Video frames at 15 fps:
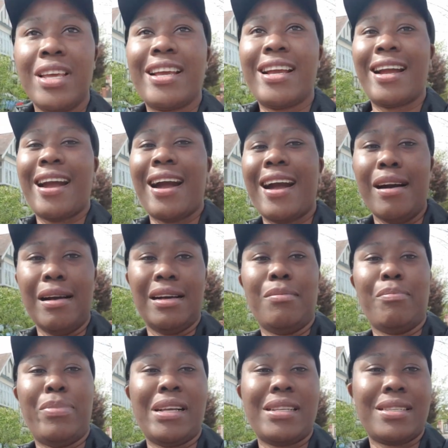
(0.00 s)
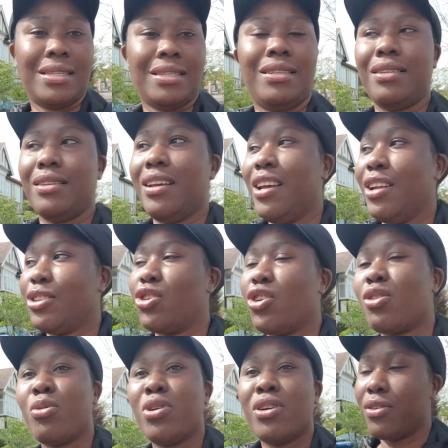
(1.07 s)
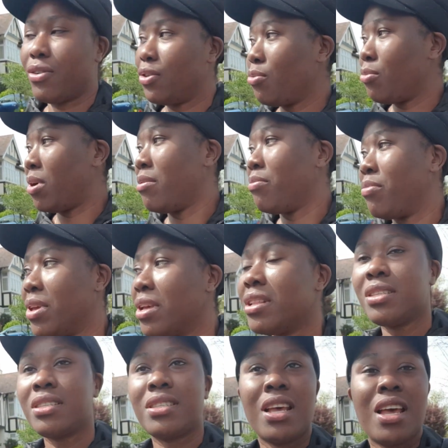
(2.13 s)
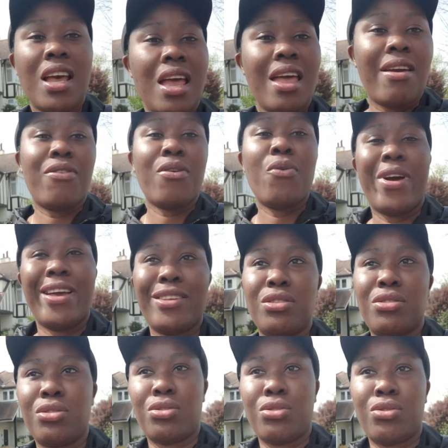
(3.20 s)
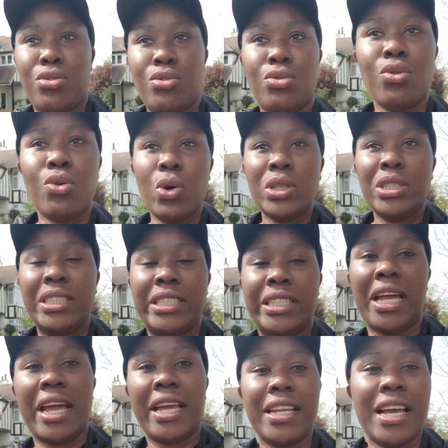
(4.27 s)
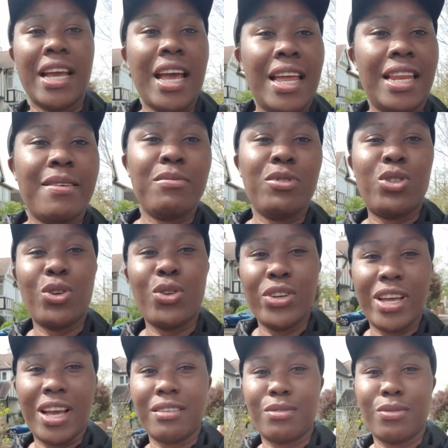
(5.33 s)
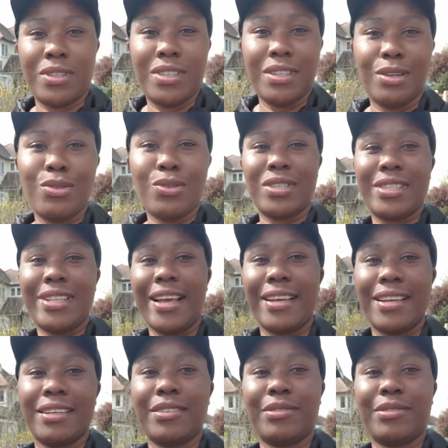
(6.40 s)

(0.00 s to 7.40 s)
a car passing, talking about human beings. Everywhere is so dead. Let me show you guys what it looks like.